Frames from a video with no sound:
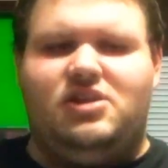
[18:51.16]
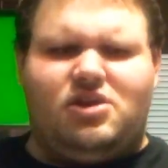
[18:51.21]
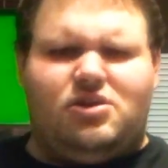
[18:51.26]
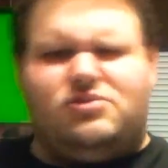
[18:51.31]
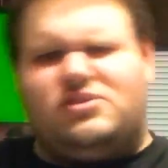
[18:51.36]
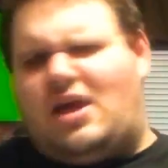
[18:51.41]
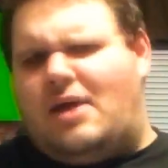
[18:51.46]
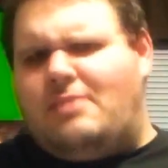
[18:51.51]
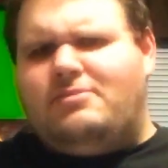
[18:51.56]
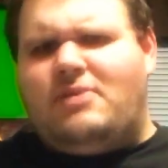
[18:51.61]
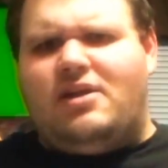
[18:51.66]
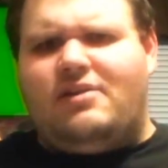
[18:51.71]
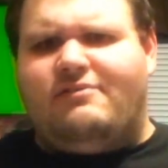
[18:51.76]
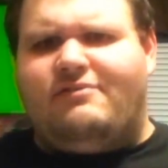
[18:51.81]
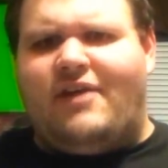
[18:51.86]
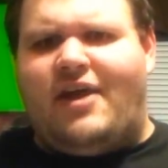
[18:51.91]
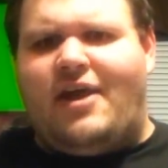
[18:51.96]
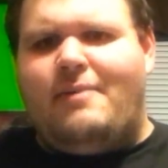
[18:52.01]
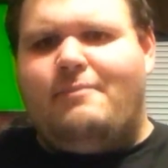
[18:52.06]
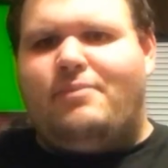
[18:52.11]
he goes, I'm not a
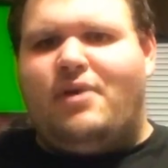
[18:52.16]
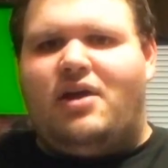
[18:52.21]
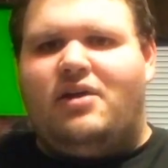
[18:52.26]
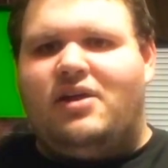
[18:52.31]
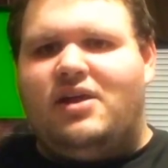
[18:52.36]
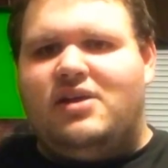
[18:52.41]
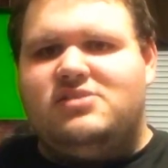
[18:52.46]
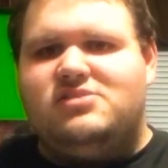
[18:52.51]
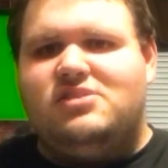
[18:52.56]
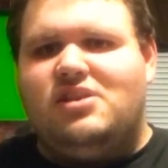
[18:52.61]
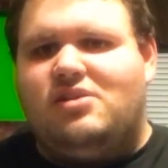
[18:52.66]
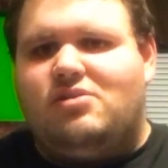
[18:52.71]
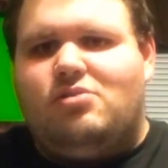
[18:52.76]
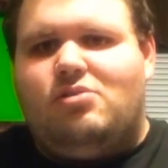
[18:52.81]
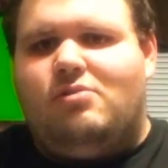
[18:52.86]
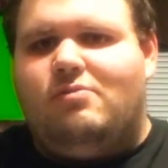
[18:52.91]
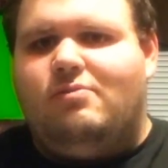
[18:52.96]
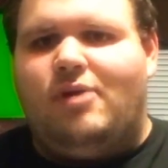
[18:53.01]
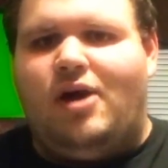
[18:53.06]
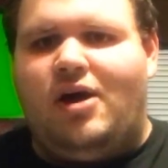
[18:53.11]
vampire. That's not
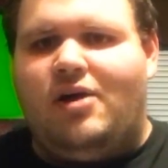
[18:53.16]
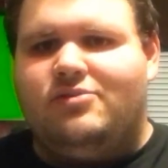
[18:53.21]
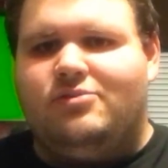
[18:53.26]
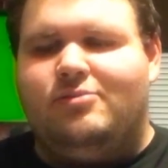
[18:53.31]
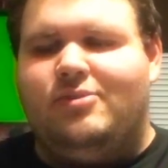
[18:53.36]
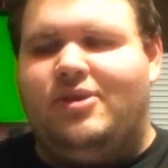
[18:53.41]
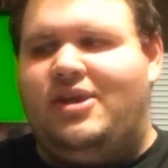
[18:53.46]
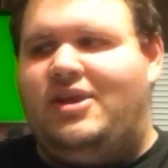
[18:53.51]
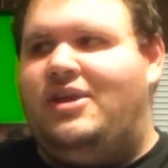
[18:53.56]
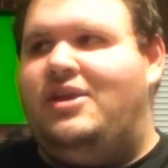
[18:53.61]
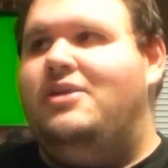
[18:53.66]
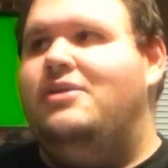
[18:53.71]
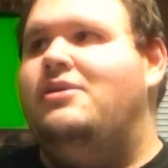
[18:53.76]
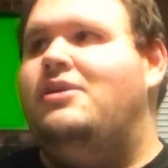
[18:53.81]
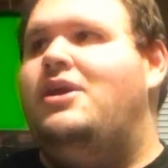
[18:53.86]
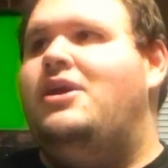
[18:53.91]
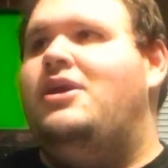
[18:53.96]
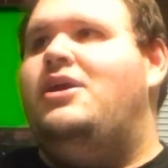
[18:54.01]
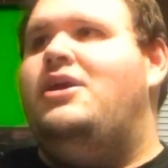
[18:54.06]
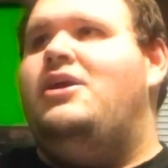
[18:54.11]
going to bother me.
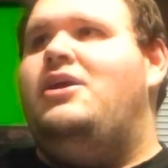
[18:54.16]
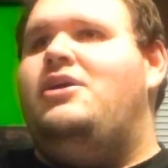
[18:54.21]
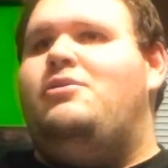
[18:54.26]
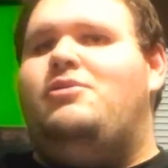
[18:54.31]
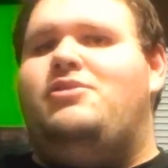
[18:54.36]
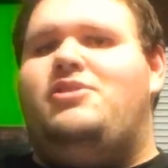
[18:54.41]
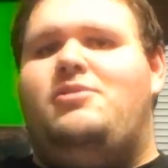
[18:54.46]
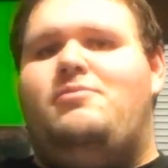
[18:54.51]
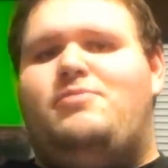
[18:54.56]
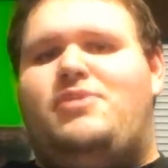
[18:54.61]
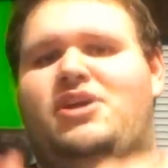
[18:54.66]
Well, then